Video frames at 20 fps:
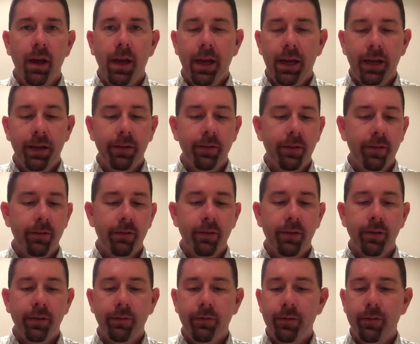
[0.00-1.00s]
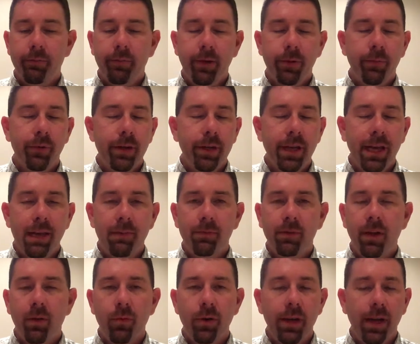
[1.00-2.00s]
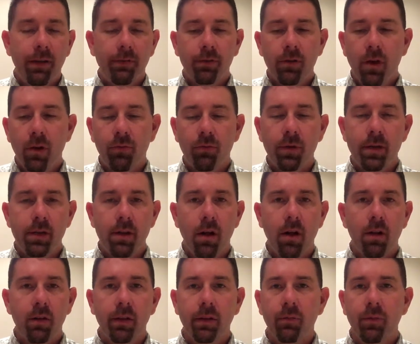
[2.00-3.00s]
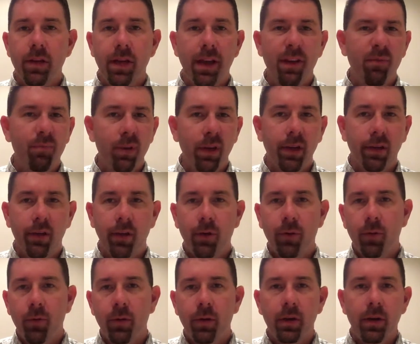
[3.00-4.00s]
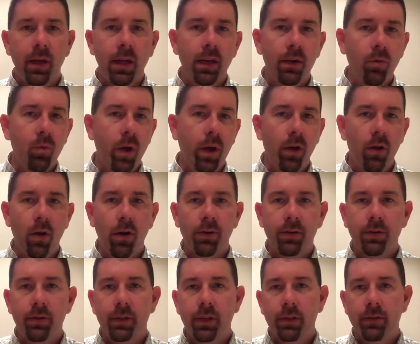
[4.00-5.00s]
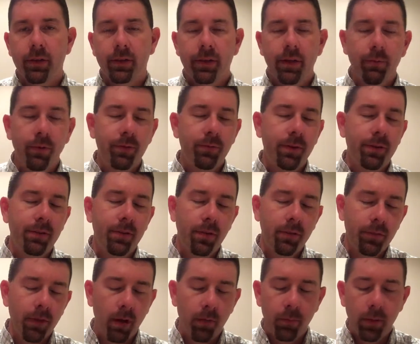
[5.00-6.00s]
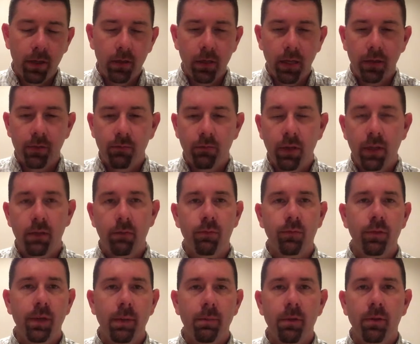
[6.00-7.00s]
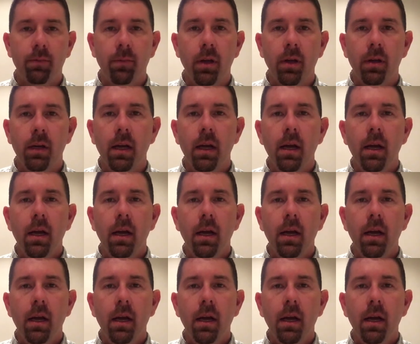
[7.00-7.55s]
and the memory games that we have is called Recall, and we have Bingo and Quick Cards and things like that, which we still sell, but that shameless plug.